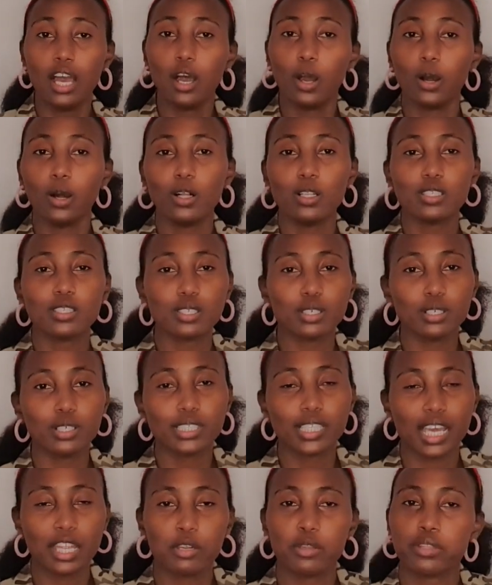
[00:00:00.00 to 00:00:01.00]
Also,
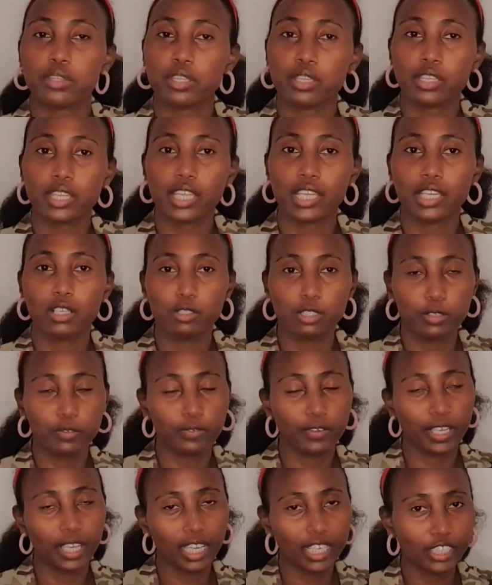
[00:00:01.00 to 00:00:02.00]
turn on the
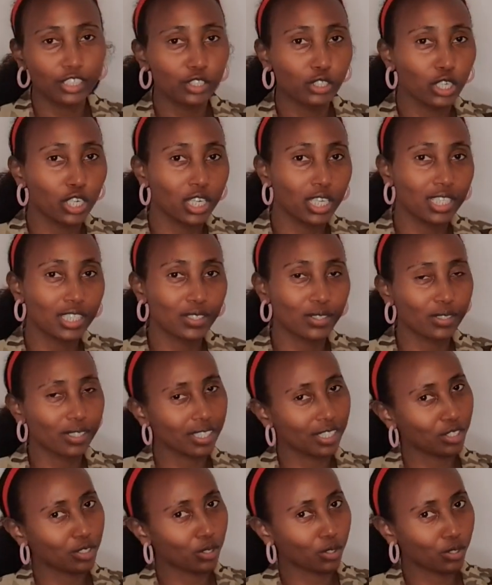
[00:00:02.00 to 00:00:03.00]
notification so
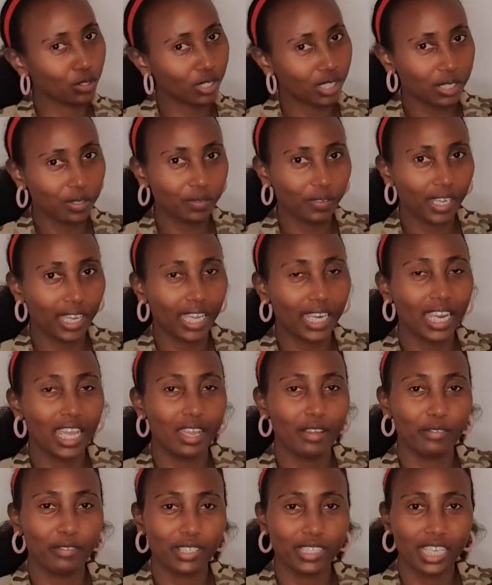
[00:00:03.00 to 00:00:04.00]
that you're notified
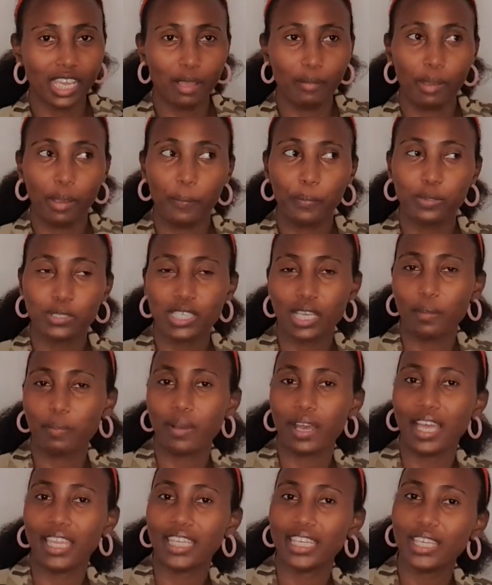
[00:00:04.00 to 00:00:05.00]
every time I put up
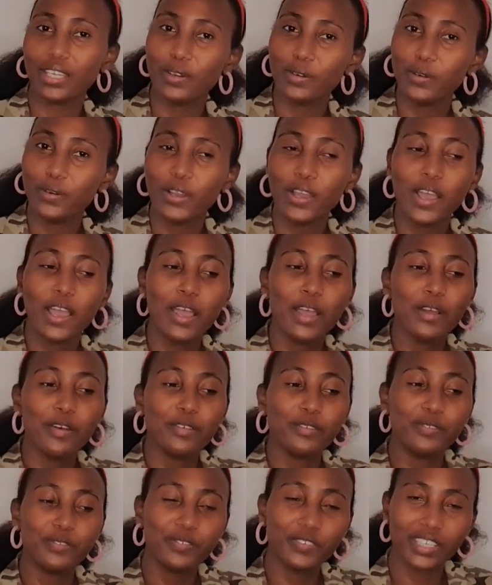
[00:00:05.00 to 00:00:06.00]
a new
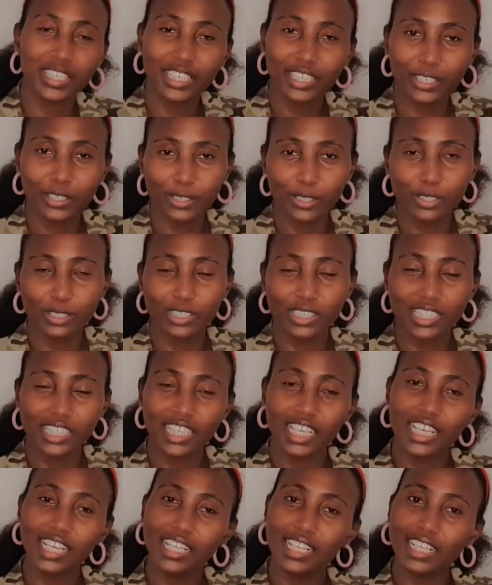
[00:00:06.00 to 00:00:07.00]
video.
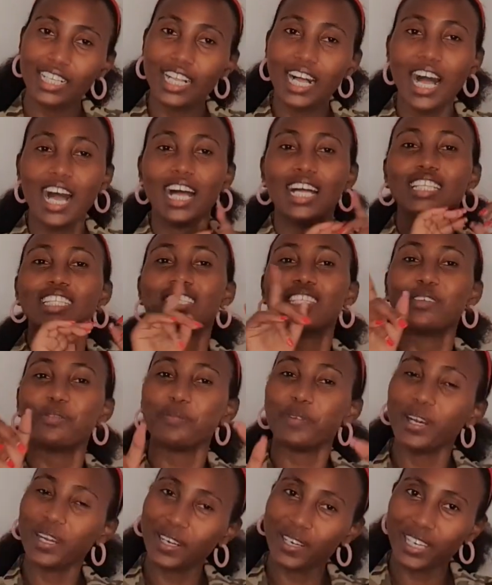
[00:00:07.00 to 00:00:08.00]
Till
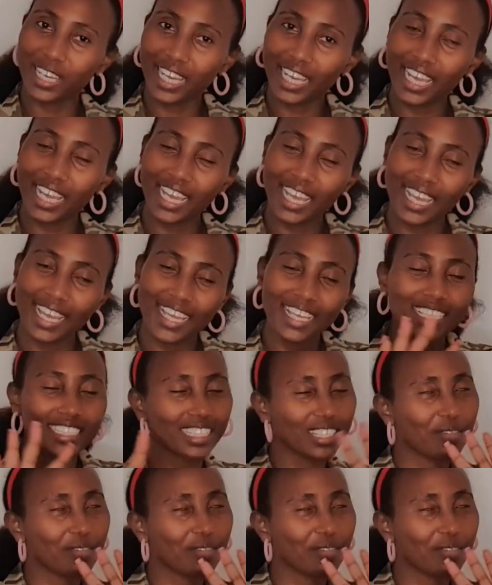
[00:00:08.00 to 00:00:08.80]
tomorrow, guys.